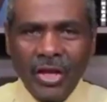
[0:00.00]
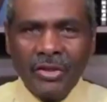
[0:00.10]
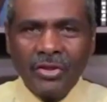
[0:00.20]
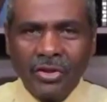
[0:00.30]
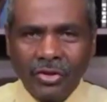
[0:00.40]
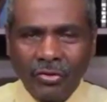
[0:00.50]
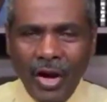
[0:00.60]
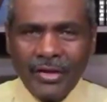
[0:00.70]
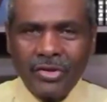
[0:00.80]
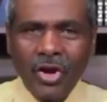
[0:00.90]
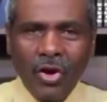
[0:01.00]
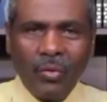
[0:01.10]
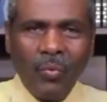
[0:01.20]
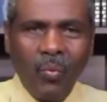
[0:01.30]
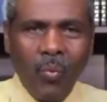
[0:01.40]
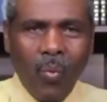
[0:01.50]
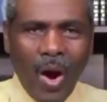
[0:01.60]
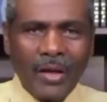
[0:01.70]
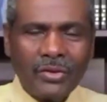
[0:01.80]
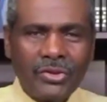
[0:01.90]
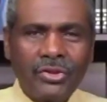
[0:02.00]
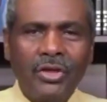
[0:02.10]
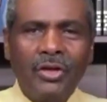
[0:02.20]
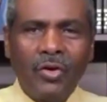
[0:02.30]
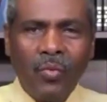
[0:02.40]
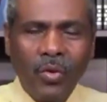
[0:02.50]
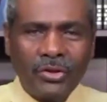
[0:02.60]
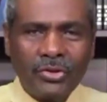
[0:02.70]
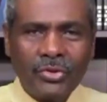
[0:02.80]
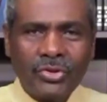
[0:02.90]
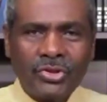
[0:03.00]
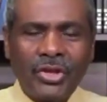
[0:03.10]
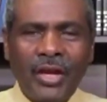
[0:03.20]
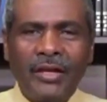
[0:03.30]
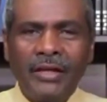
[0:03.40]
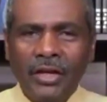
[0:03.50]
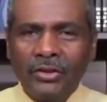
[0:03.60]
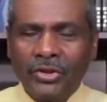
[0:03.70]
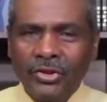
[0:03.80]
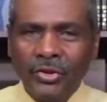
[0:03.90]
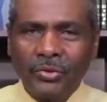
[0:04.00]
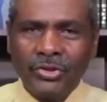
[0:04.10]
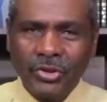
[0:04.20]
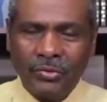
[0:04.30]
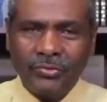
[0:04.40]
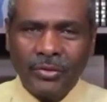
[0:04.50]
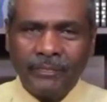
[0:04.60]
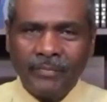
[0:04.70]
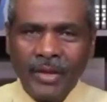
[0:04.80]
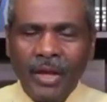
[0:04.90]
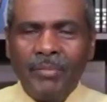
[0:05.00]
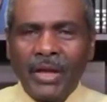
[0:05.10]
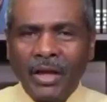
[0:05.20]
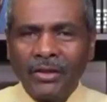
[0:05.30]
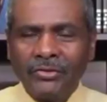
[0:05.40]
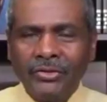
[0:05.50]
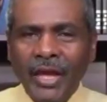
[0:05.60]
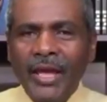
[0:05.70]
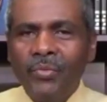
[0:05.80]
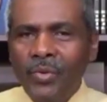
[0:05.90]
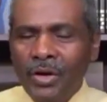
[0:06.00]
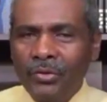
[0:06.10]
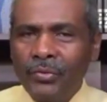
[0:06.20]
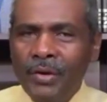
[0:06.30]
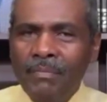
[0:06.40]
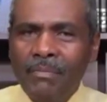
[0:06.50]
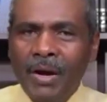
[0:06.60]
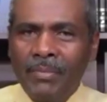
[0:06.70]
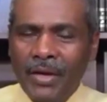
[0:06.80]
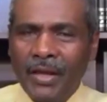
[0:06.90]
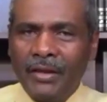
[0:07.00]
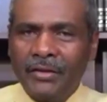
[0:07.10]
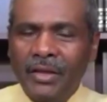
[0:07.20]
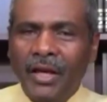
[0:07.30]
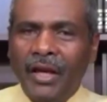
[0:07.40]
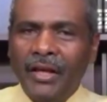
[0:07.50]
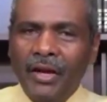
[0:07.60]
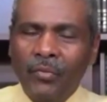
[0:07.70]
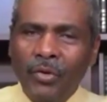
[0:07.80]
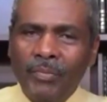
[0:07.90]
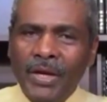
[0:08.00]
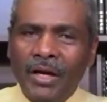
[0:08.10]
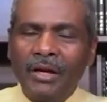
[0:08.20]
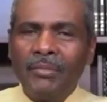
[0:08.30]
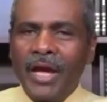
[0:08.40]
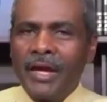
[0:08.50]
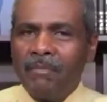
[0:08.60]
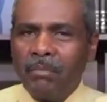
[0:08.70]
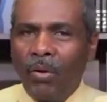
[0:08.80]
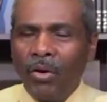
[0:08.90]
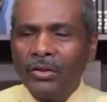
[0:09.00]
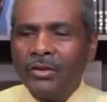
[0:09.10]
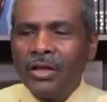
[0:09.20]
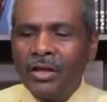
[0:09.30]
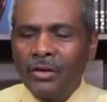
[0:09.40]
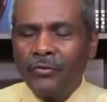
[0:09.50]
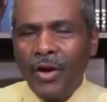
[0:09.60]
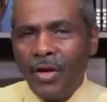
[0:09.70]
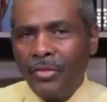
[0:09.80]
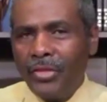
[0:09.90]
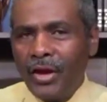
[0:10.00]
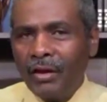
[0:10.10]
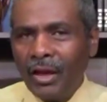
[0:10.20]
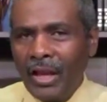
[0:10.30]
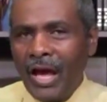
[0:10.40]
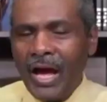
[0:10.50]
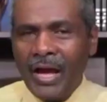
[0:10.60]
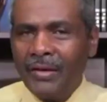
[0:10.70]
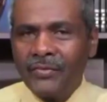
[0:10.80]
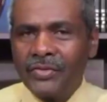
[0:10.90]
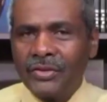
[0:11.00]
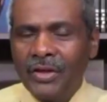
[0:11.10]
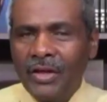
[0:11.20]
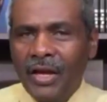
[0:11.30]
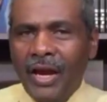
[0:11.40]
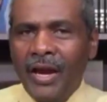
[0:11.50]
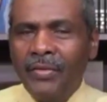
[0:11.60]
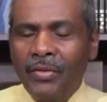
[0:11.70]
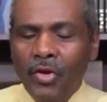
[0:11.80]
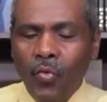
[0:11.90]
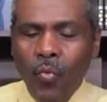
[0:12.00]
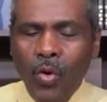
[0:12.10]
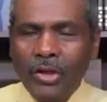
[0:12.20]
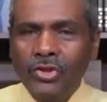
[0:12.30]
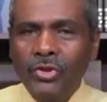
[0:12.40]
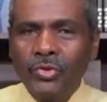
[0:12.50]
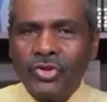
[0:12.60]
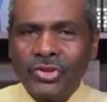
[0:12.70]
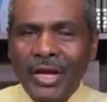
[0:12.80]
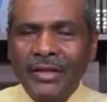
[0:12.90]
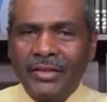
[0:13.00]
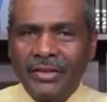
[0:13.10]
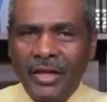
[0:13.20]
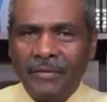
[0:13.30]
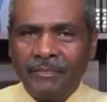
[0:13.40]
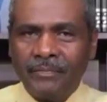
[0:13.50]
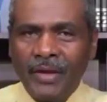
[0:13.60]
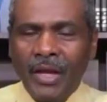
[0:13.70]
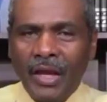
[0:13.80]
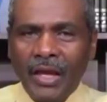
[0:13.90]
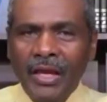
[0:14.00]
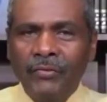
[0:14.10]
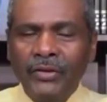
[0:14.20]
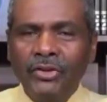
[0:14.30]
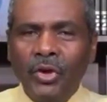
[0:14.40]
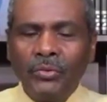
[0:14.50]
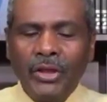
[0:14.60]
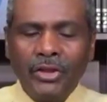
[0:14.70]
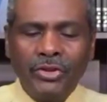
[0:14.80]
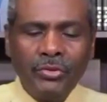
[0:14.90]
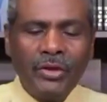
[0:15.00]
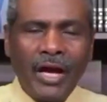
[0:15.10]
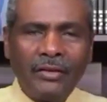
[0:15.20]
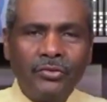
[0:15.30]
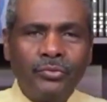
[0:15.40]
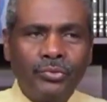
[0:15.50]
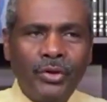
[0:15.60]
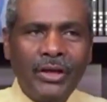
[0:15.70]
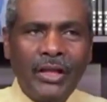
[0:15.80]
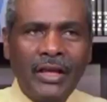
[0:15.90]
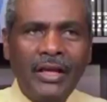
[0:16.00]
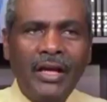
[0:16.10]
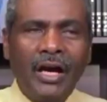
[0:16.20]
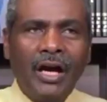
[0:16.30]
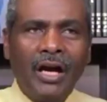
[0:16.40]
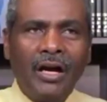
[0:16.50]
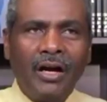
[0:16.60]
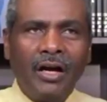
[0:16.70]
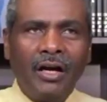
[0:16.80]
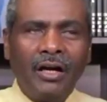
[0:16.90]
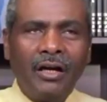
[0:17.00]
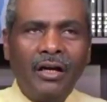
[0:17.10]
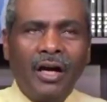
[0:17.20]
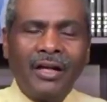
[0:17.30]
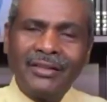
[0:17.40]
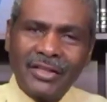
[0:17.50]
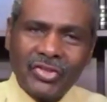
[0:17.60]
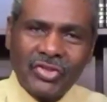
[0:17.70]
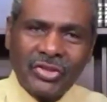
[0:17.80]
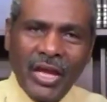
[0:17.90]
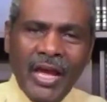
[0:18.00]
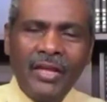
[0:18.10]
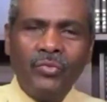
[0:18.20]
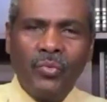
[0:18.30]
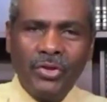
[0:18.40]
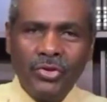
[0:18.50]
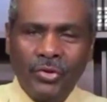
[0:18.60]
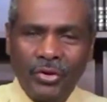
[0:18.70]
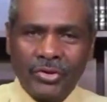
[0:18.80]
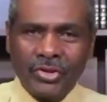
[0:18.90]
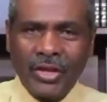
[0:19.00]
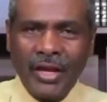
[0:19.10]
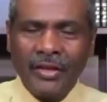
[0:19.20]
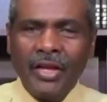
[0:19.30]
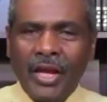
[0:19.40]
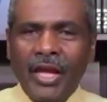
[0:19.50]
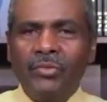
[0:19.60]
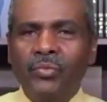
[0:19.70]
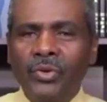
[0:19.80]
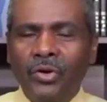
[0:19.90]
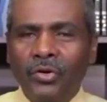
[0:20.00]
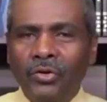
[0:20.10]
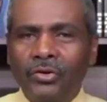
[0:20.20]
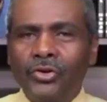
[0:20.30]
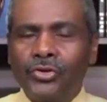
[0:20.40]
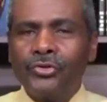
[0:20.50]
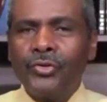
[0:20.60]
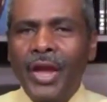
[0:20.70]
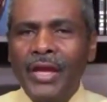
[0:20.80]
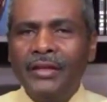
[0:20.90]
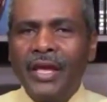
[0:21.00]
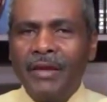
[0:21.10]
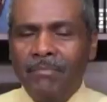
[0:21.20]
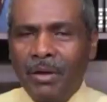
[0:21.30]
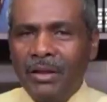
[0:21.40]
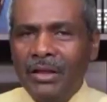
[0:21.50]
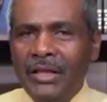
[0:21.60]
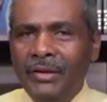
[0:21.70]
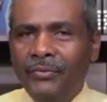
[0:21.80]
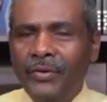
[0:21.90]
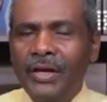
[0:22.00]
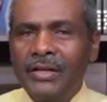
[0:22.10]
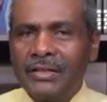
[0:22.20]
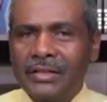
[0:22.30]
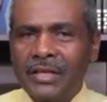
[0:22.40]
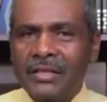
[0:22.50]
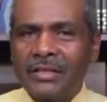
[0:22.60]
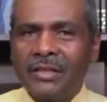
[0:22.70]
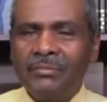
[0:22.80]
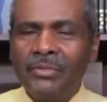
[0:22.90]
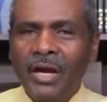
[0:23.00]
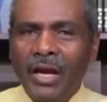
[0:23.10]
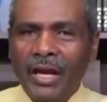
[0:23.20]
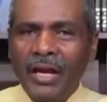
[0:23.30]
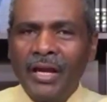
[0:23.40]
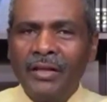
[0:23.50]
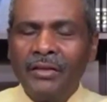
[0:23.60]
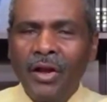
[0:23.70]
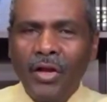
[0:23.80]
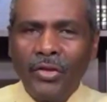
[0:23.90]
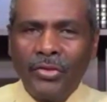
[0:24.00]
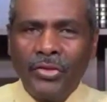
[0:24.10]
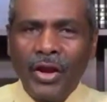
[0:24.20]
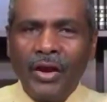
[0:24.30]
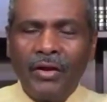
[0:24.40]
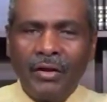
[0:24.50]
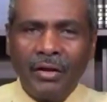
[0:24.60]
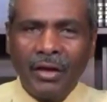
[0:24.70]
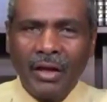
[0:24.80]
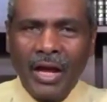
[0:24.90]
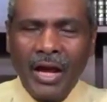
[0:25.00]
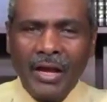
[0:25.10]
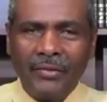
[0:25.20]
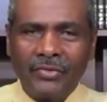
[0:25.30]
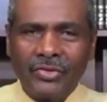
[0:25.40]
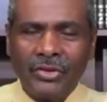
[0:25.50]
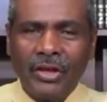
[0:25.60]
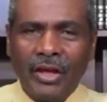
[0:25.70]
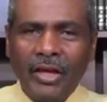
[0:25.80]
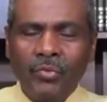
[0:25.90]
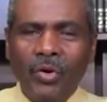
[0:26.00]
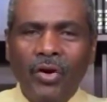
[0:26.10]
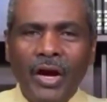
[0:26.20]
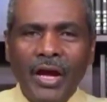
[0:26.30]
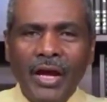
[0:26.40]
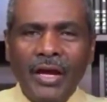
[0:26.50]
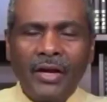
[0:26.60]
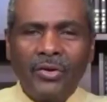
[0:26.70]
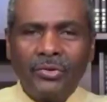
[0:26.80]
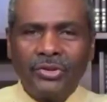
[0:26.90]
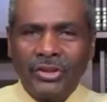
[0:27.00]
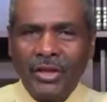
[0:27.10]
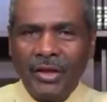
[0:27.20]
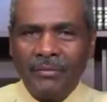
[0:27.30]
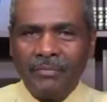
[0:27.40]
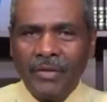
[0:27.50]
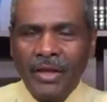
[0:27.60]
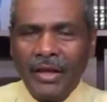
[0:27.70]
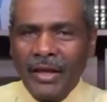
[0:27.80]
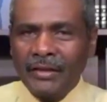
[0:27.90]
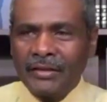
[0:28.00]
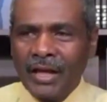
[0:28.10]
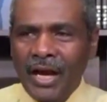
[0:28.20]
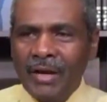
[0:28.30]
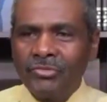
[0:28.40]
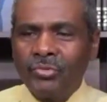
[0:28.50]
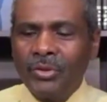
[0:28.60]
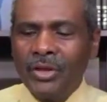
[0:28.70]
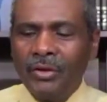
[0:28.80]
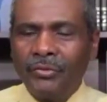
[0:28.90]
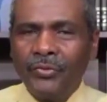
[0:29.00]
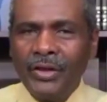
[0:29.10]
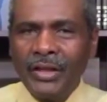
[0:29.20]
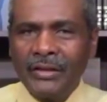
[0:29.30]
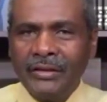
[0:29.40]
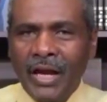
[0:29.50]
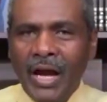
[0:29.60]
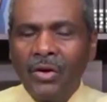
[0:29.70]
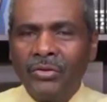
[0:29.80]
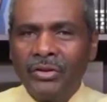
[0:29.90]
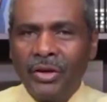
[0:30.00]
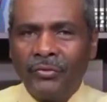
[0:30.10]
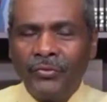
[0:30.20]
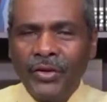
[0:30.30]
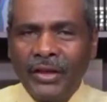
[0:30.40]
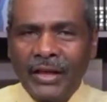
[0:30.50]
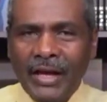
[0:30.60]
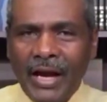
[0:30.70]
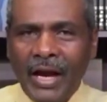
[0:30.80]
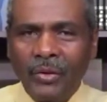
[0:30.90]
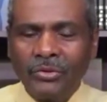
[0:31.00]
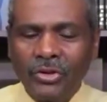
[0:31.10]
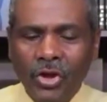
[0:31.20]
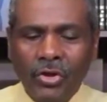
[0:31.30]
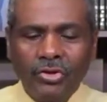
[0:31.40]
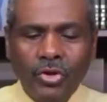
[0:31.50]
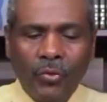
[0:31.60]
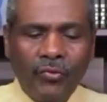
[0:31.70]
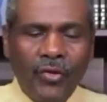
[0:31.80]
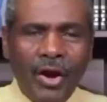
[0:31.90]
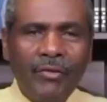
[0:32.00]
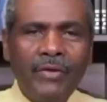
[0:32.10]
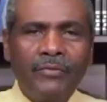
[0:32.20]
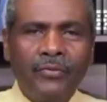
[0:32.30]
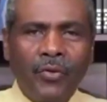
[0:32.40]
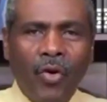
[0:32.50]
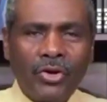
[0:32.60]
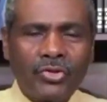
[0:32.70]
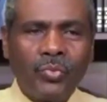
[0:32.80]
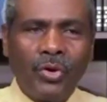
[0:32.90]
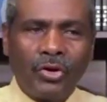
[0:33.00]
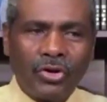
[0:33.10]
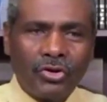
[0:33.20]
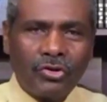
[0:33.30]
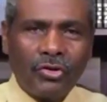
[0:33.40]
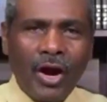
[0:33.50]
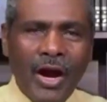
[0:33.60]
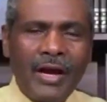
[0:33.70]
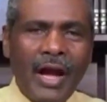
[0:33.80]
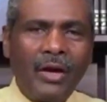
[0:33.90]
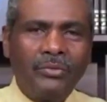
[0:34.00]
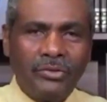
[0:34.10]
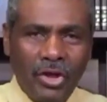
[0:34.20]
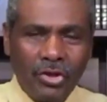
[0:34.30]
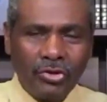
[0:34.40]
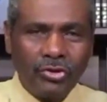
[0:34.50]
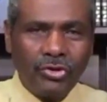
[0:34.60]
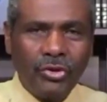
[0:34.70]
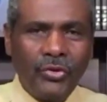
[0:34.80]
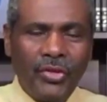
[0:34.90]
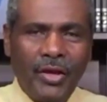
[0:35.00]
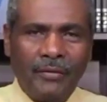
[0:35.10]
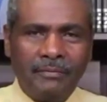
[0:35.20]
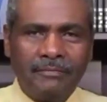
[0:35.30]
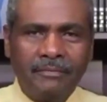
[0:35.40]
in Christ, watch what you say to your children because they will remember it and it will become a part of their lives. And what you say to them, even though they do not really uh, uh, understand what you are saying, it will create a belief system in their lives. It will echo to them at times when they are feeling down and they're feeling out, your very voice will cry out to them.